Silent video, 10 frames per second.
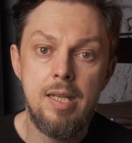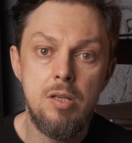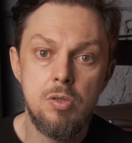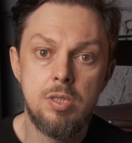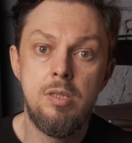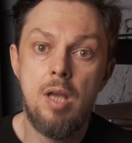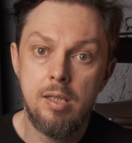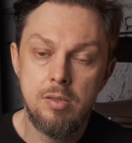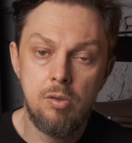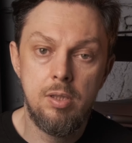used
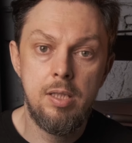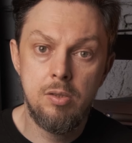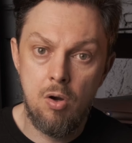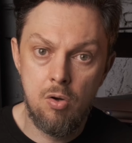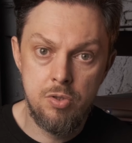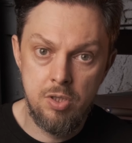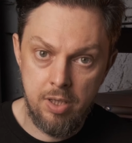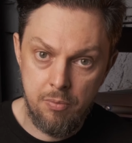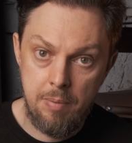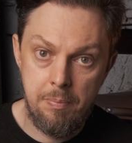not only in audio
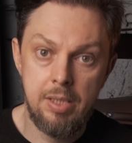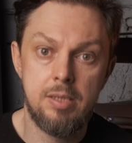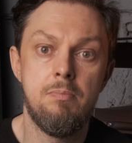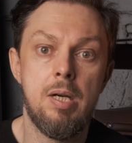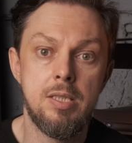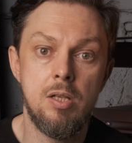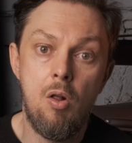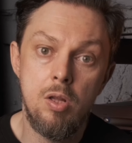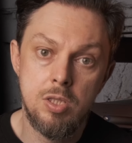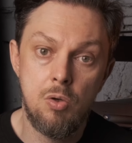equipment, but
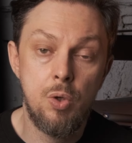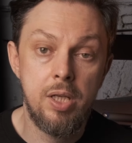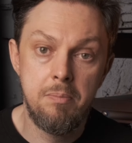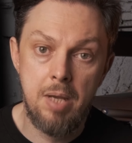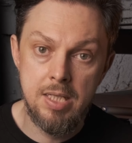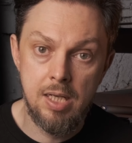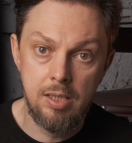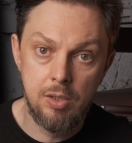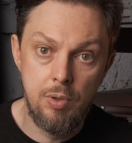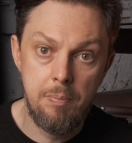also in medical
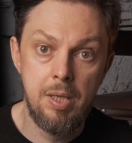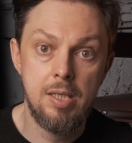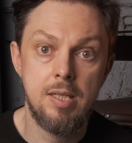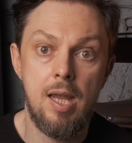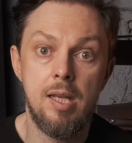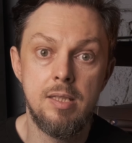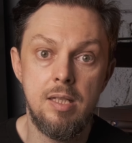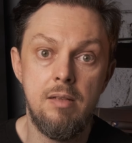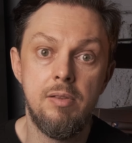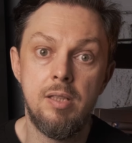equipment and
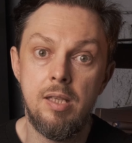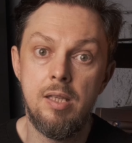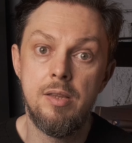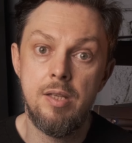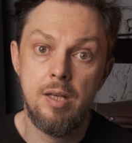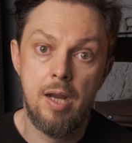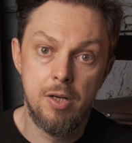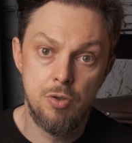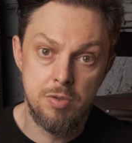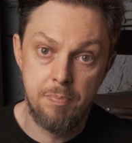even in the
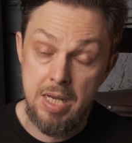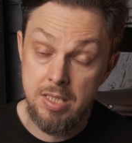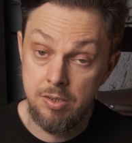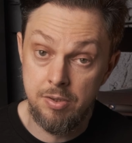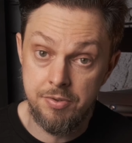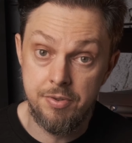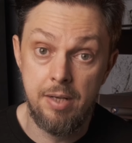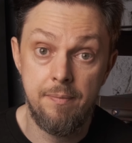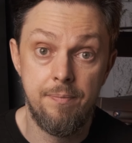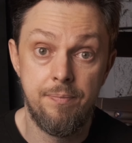aerospace industry.
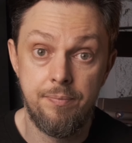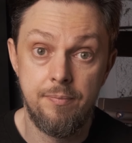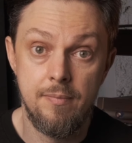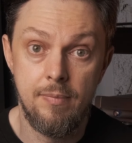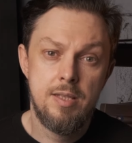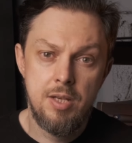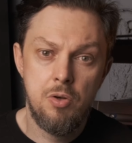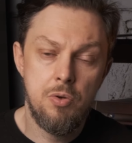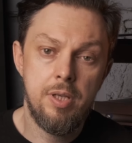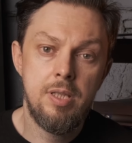
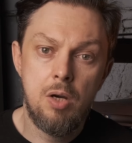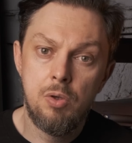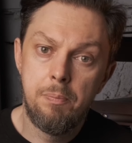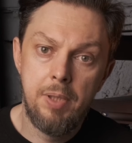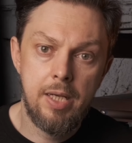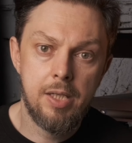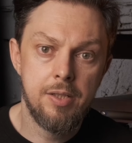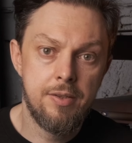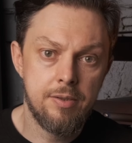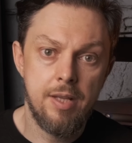So, in our player
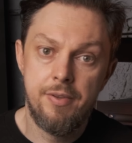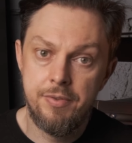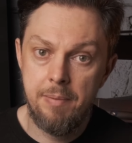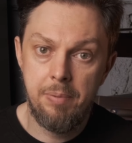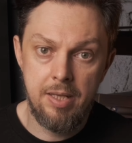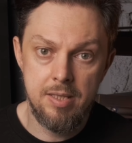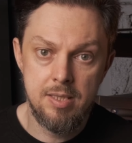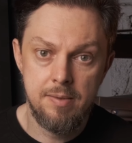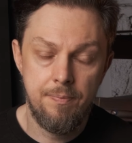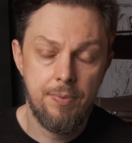there are 3 plinths.